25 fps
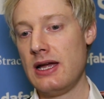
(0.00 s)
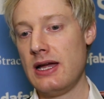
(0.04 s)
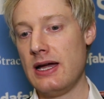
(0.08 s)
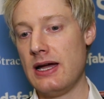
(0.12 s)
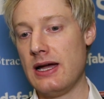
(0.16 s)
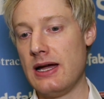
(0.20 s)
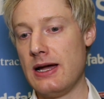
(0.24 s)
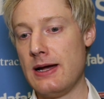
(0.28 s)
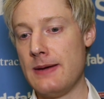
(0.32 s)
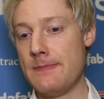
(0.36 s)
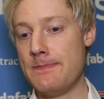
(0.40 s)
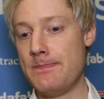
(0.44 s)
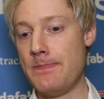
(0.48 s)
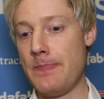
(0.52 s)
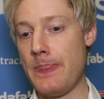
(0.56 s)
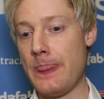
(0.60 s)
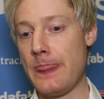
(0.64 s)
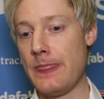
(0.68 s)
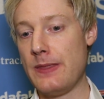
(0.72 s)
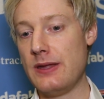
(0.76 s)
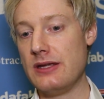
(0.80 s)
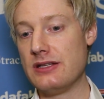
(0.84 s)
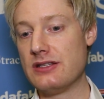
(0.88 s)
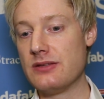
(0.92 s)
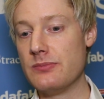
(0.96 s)

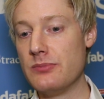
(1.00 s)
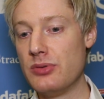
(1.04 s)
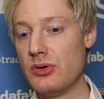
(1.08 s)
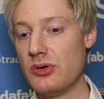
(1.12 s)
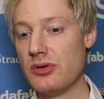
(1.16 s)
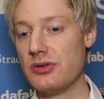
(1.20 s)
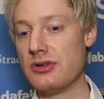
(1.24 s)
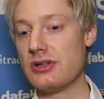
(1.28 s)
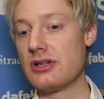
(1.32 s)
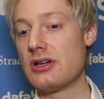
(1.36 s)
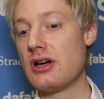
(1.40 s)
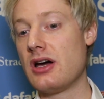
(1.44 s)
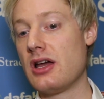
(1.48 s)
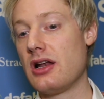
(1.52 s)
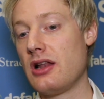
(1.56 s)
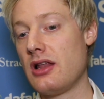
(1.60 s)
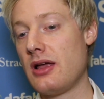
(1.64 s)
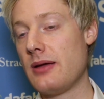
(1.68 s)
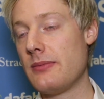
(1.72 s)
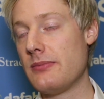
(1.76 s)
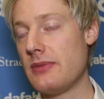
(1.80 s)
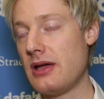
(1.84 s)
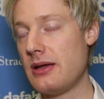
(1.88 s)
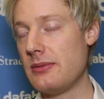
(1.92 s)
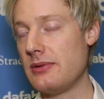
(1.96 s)
It's important
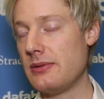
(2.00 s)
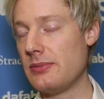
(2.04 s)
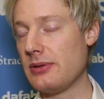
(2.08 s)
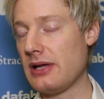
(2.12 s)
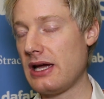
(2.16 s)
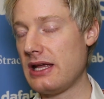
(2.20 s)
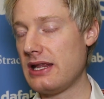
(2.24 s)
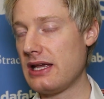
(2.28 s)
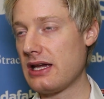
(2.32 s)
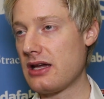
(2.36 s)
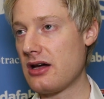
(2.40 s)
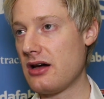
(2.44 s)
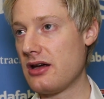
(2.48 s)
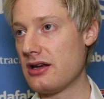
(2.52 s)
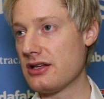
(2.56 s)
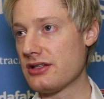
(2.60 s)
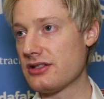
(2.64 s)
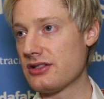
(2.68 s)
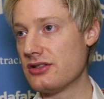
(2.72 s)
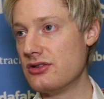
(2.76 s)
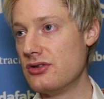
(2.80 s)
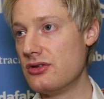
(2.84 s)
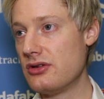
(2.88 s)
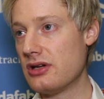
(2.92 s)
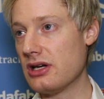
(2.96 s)
to maybe play that kind of
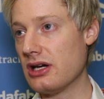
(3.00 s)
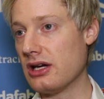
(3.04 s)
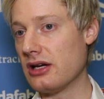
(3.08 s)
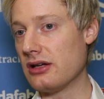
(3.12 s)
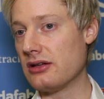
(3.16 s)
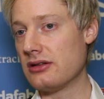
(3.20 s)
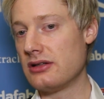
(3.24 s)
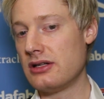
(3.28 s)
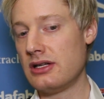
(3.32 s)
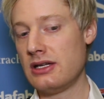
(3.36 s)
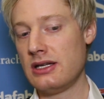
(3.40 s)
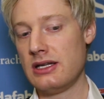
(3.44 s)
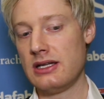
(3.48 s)
snooker.